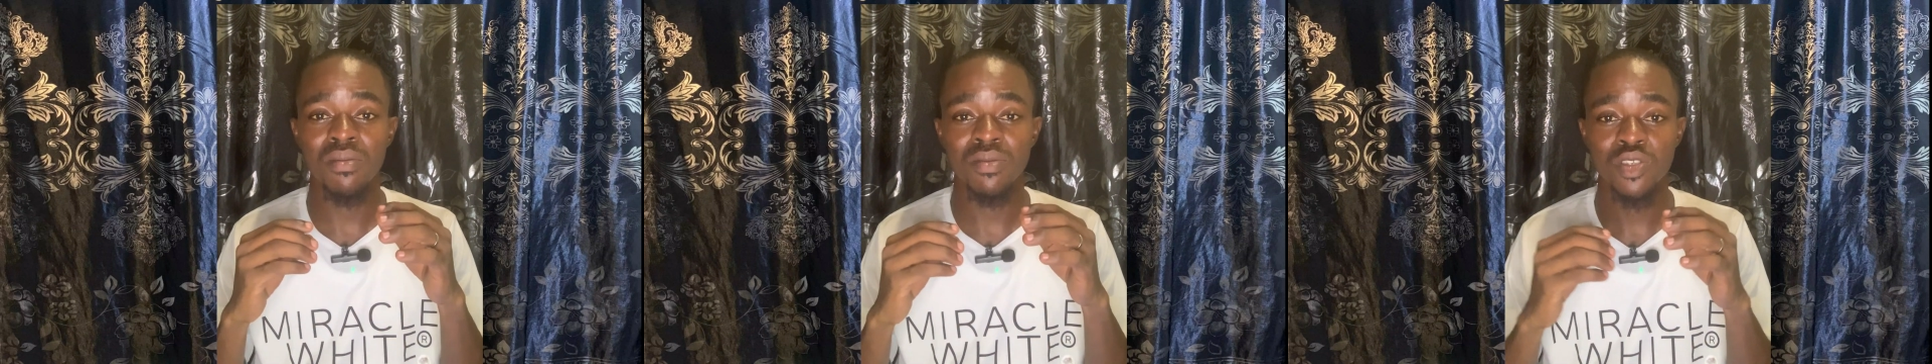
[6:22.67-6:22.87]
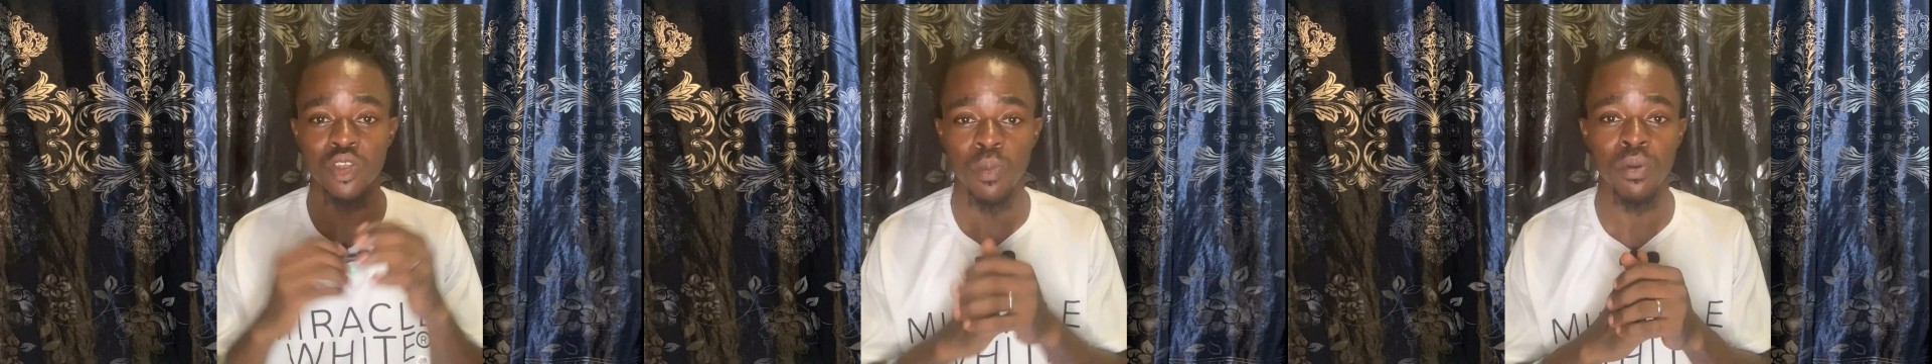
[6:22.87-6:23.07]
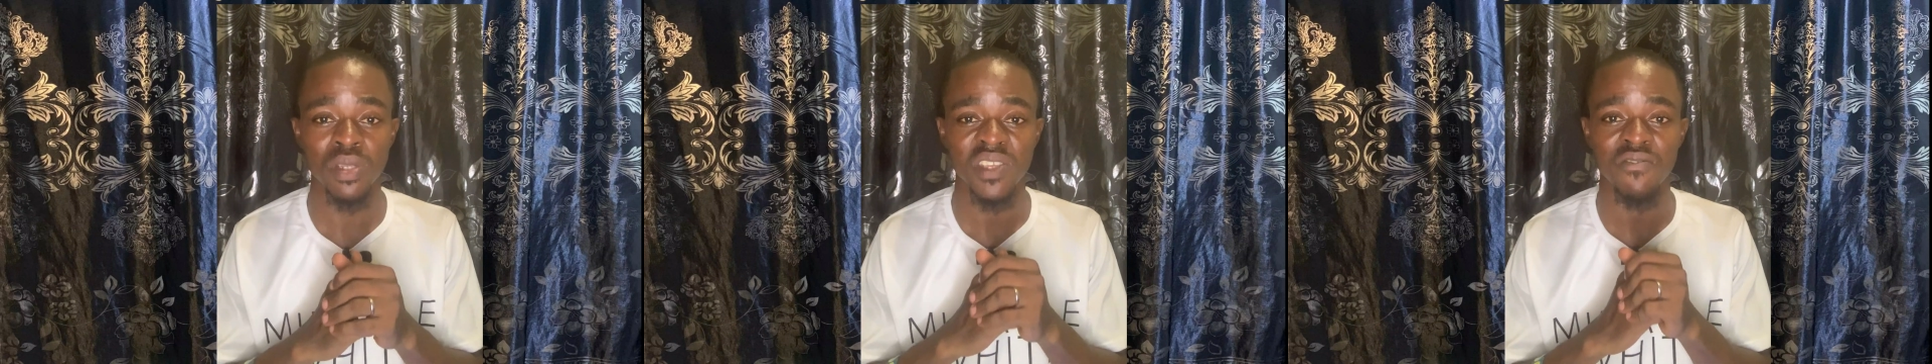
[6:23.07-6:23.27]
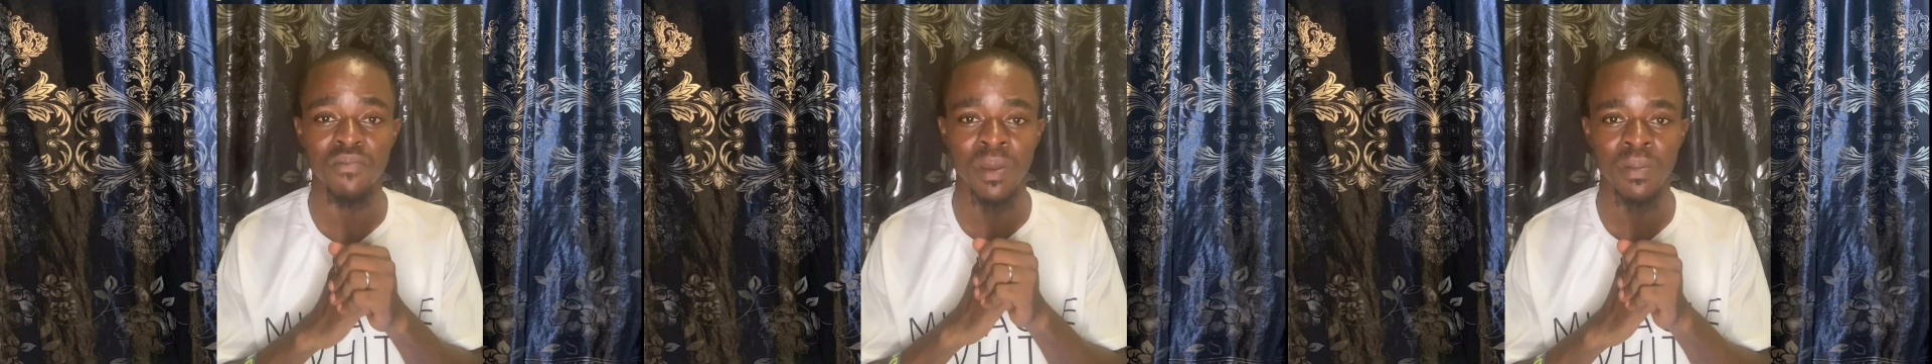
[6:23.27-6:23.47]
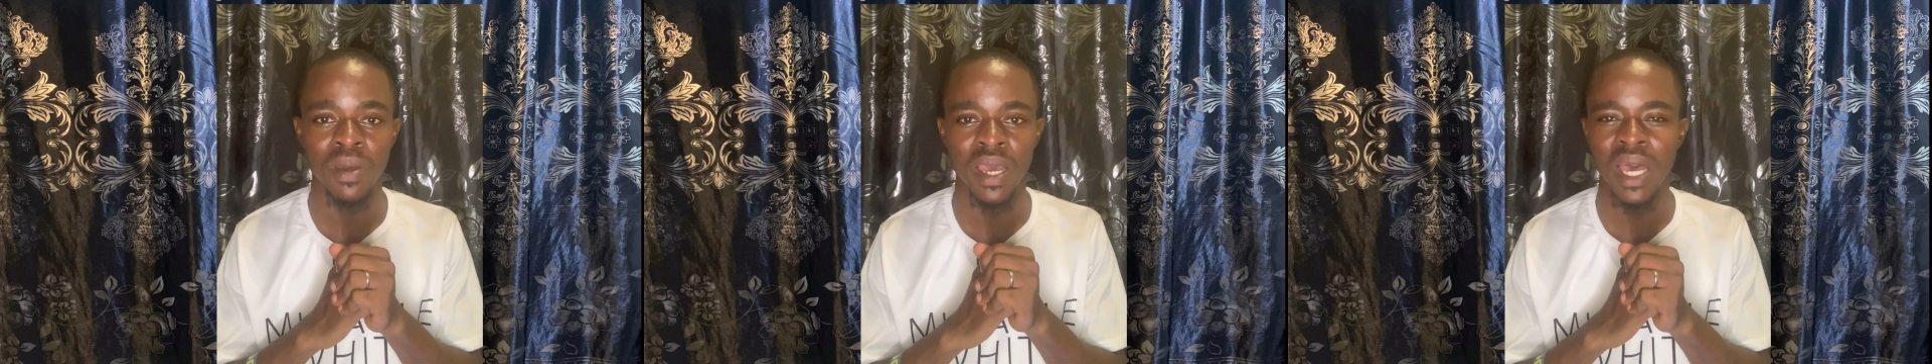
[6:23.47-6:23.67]
supportive
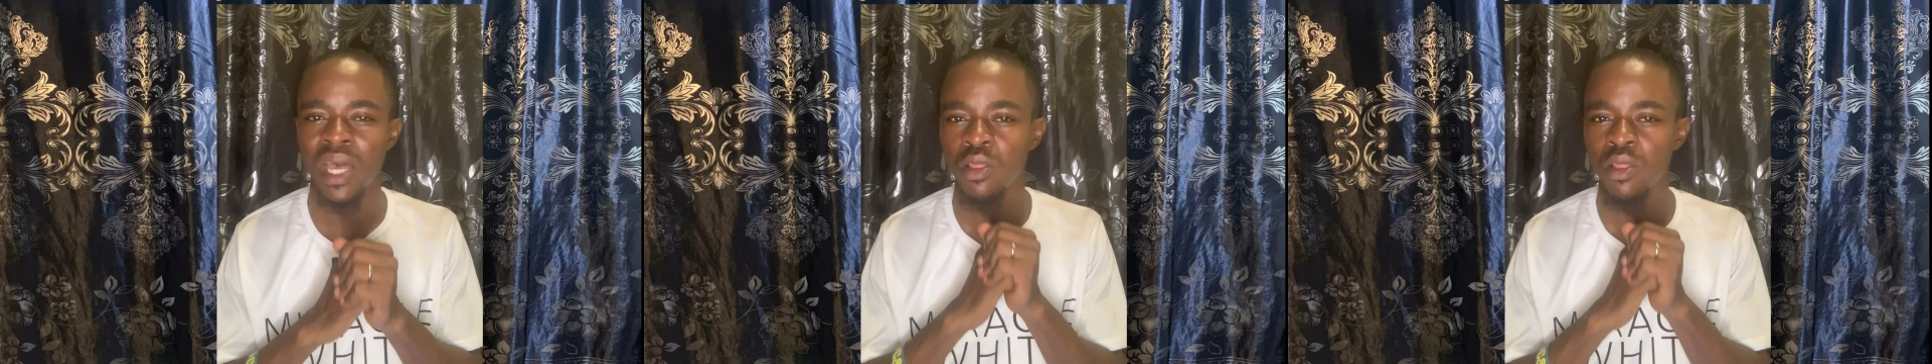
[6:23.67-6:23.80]
member.